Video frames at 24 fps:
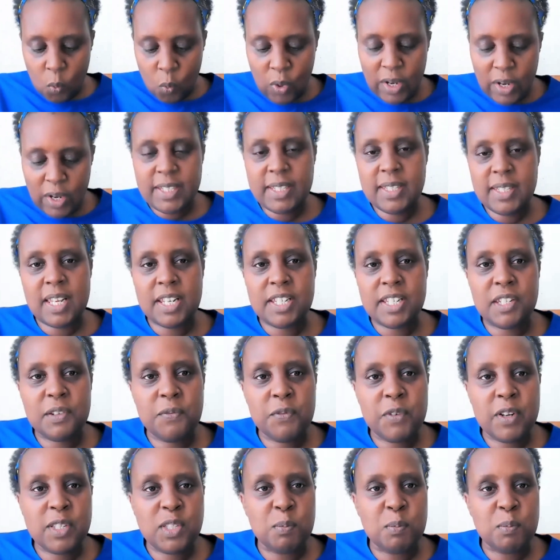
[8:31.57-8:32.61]
What is the
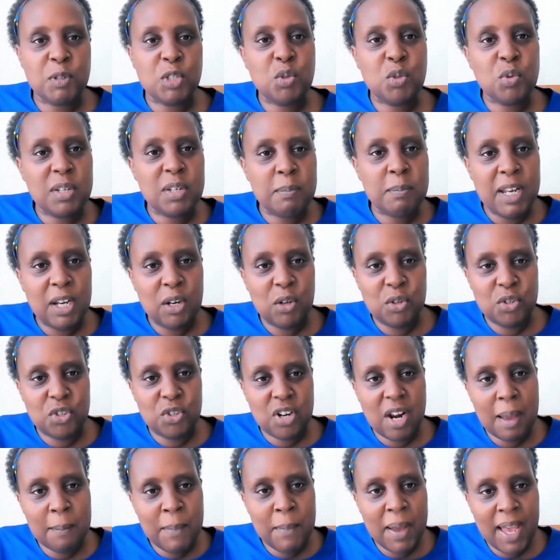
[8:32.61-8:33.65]
difference between
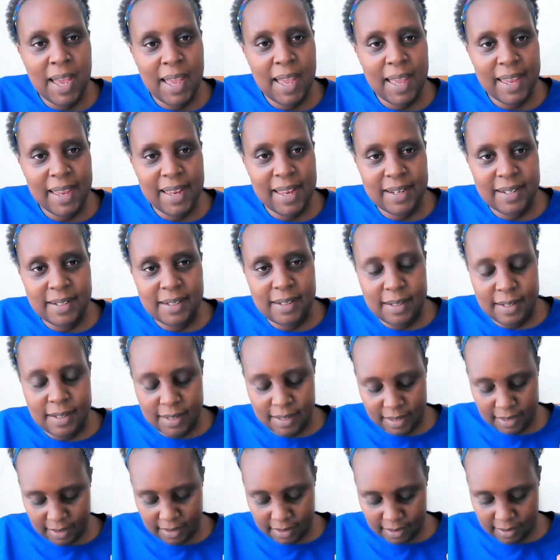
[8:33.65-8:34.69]
melodrama and
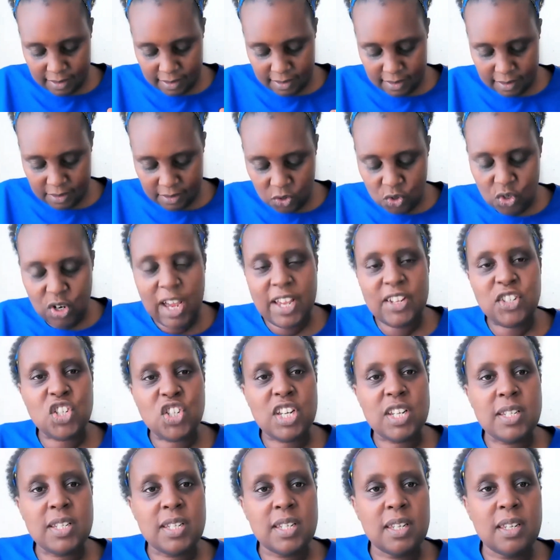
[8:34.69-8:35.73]

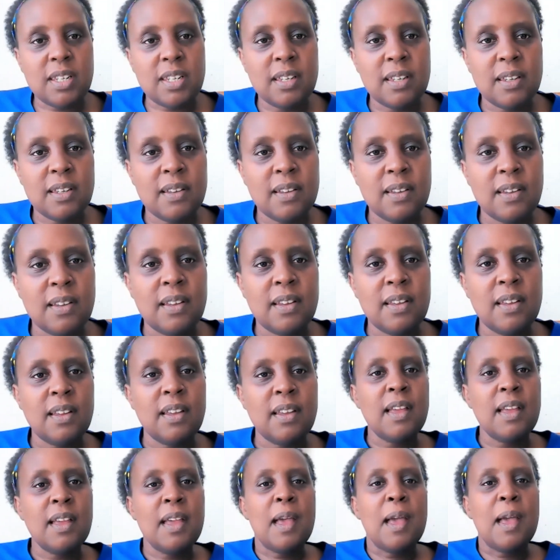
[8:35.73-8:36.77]
tragedy?
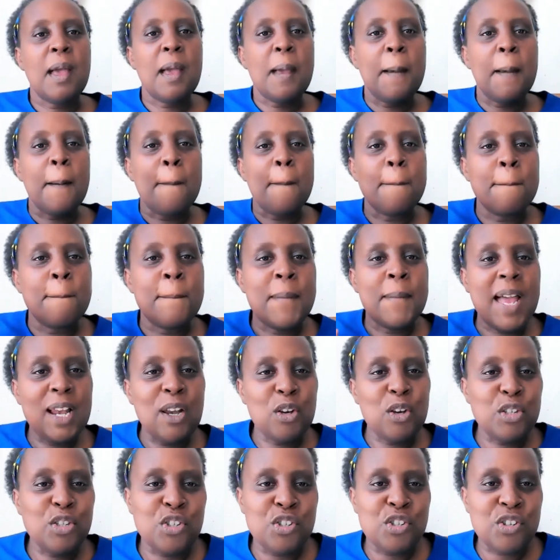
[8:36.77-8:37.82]

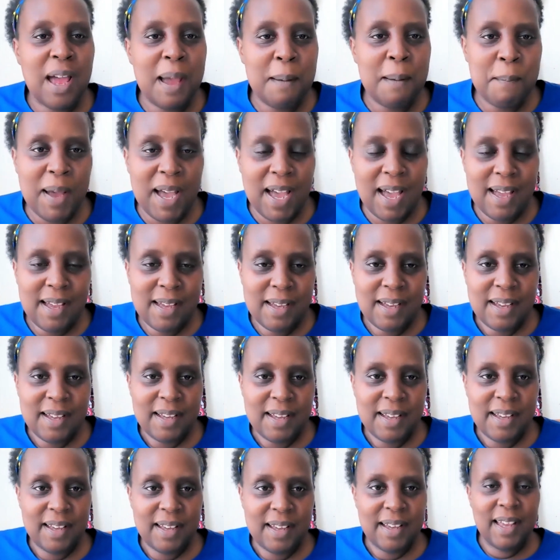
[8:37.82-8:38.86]
Melodrama
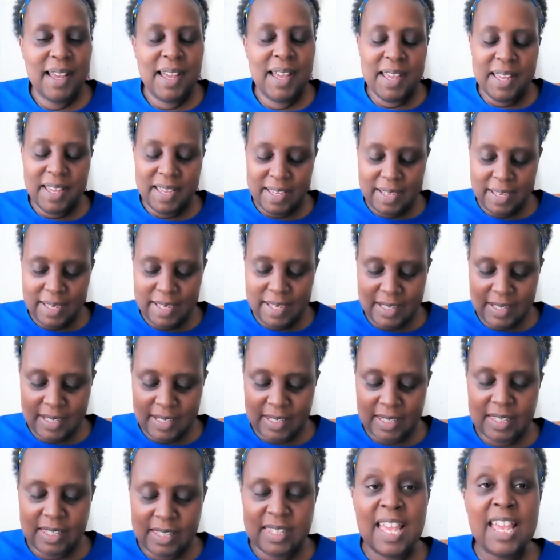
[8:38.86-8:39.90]

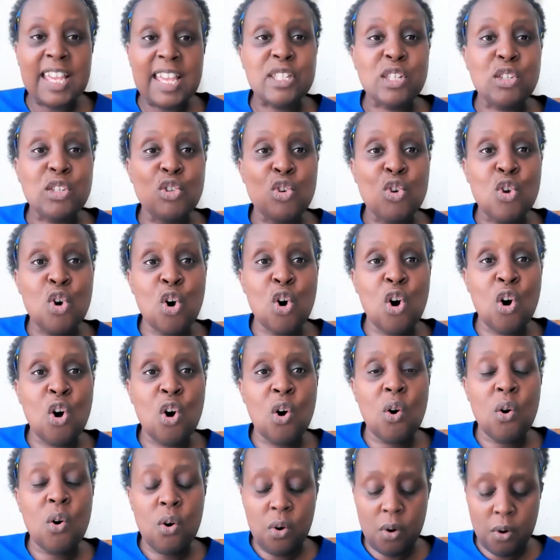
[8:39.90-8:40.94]
is, there's
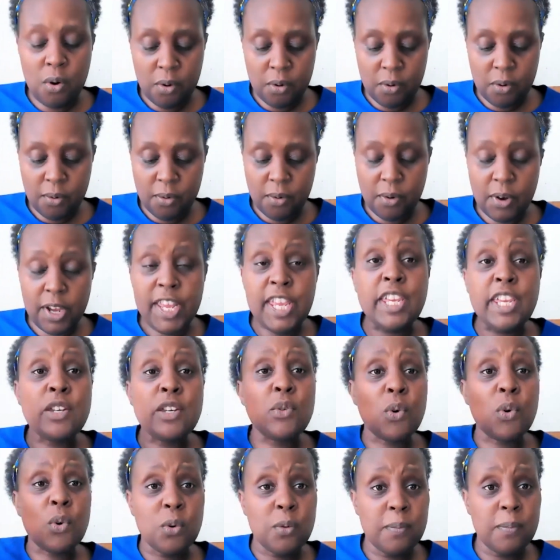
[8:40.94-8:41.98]
no
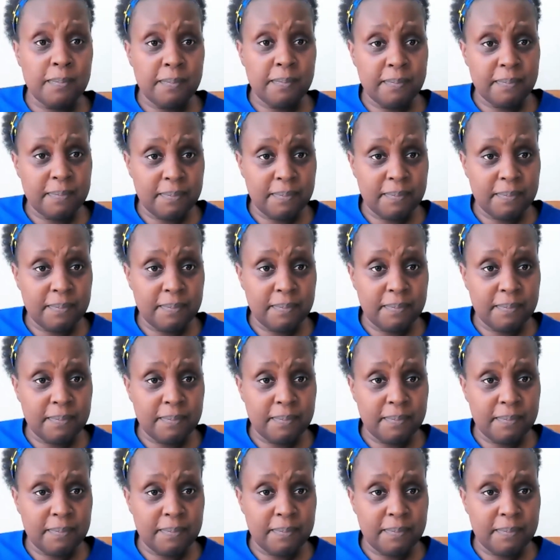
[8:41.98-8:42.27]
hero.